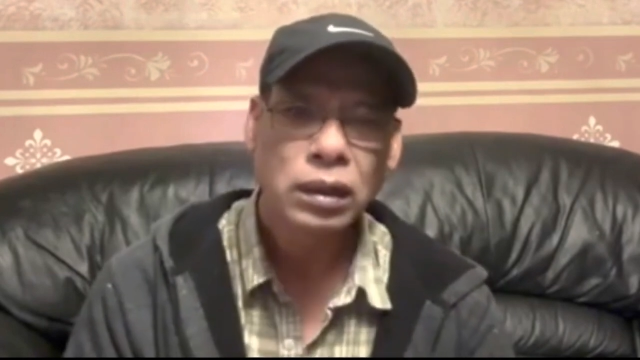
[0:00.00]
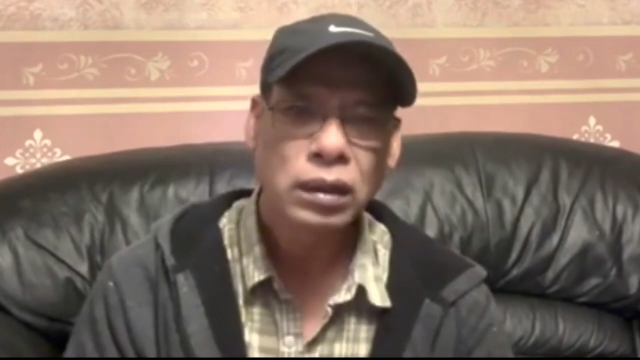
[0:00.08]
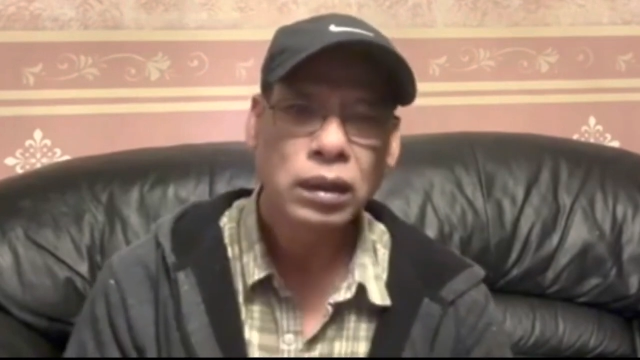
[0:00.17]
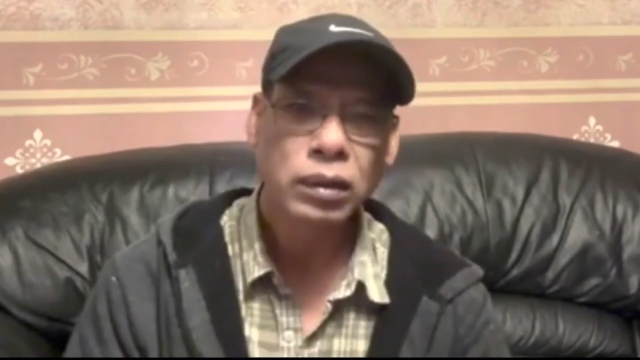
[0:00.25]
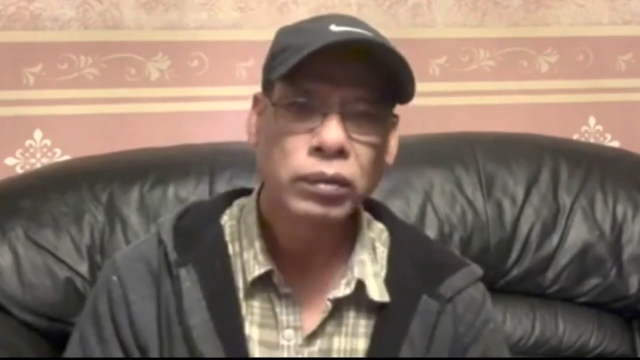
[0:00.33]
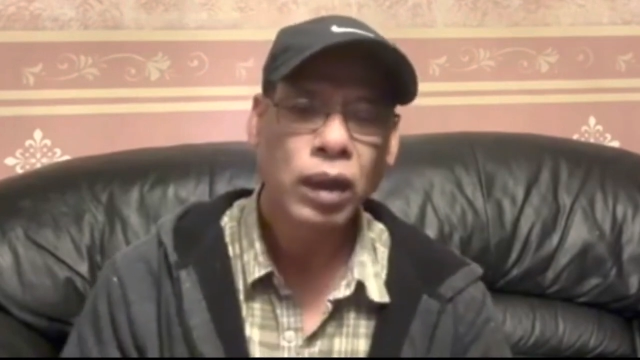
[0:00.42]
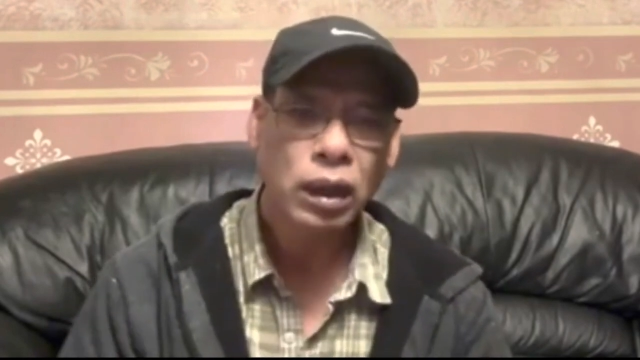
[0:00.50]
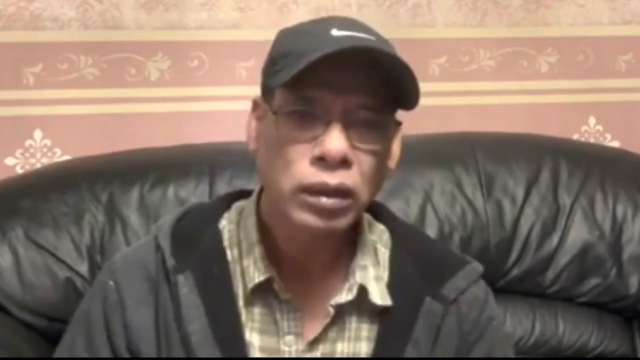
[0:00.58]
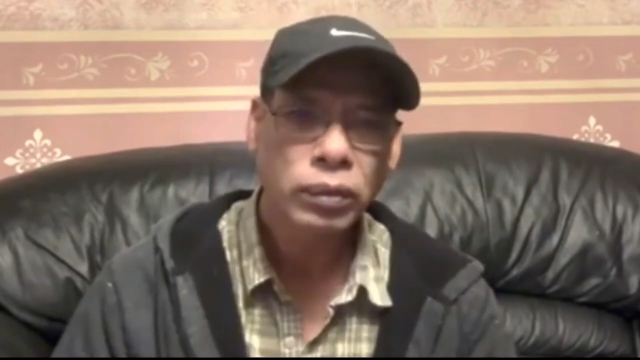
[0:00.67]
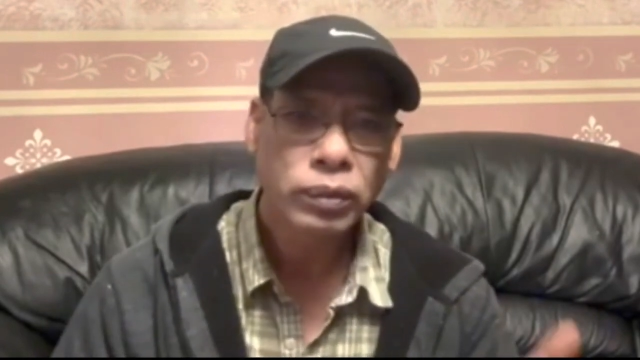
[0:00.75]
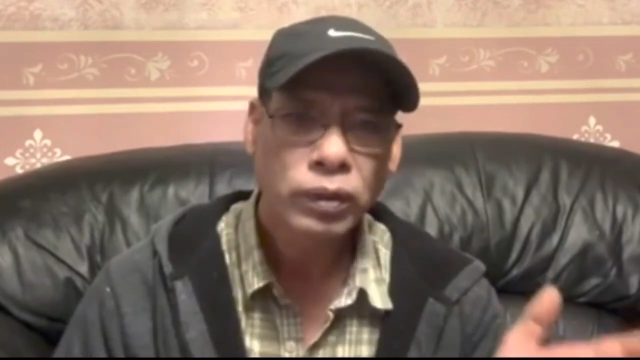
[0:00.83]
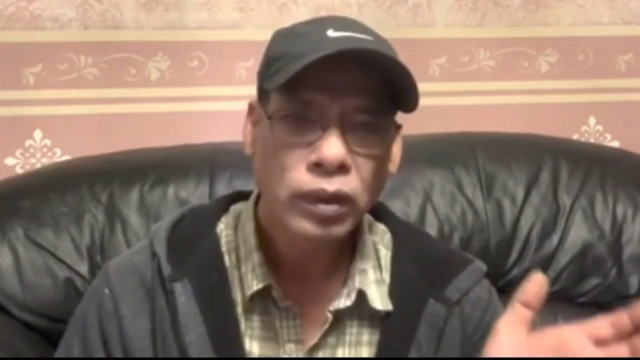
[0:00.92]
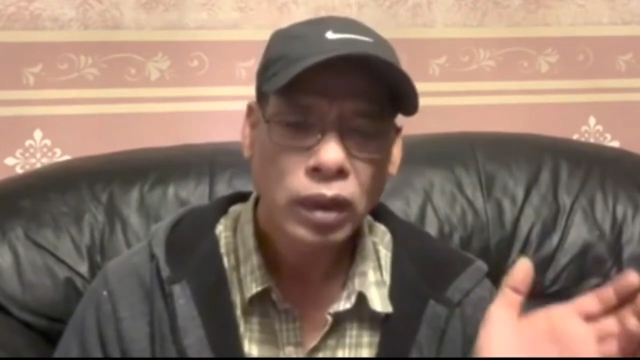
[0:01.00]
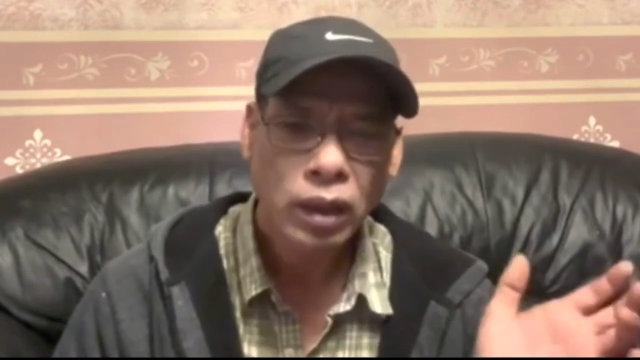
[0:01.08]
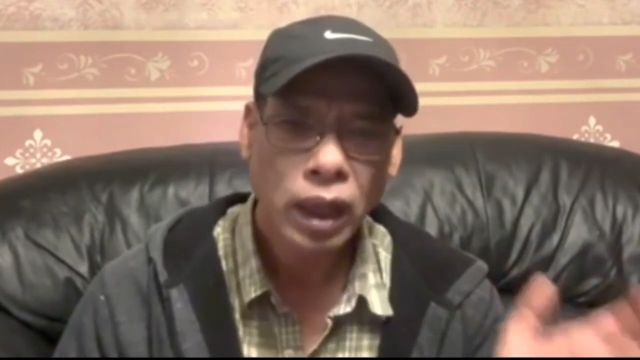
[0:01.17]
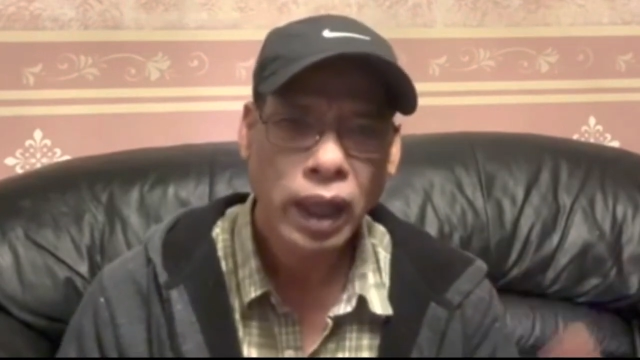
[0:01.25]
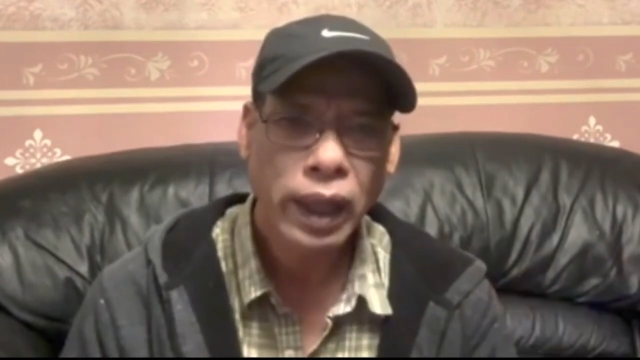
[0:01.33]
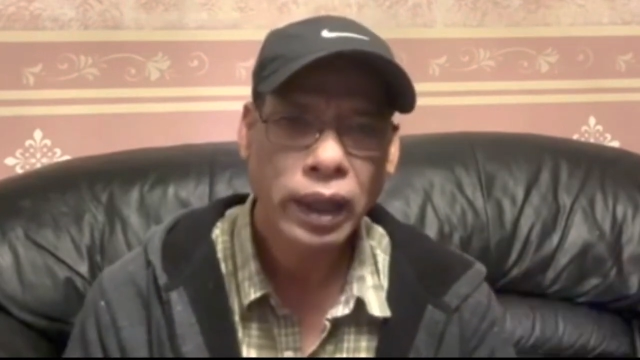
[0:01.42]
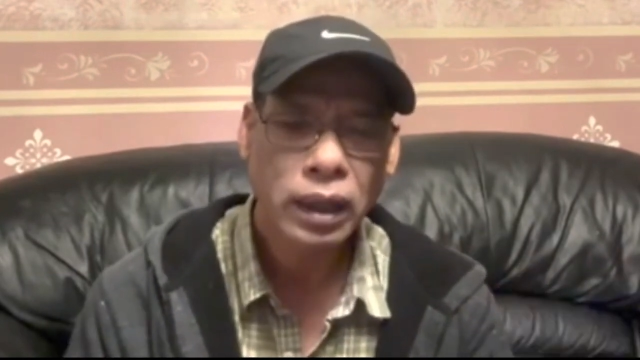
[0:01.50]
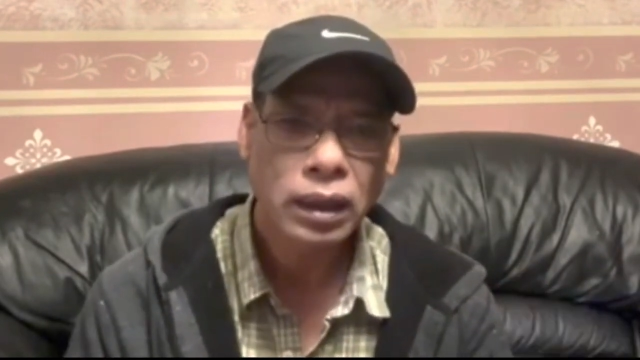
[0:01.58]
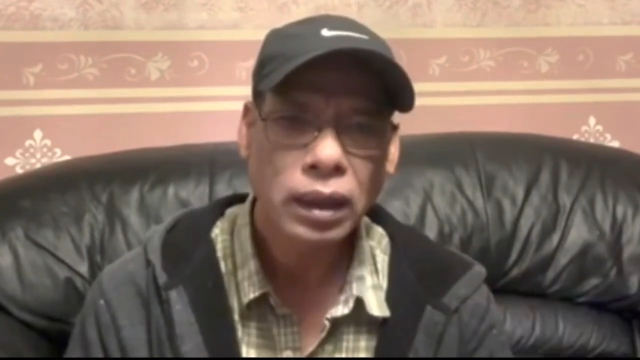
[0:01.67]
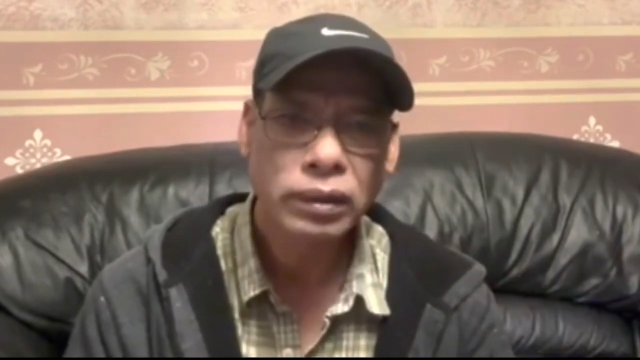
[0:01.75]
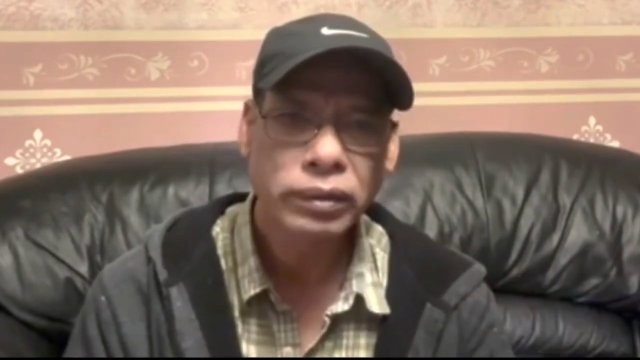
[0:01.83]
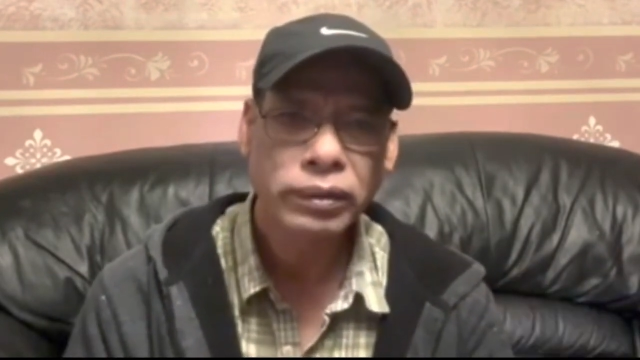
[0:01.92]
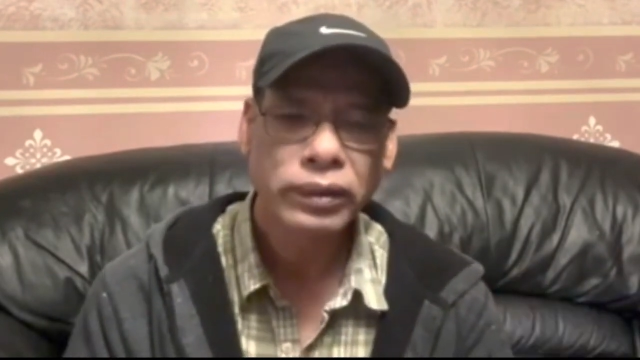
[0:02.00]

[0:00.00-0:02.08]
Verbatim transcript: the wonderful land of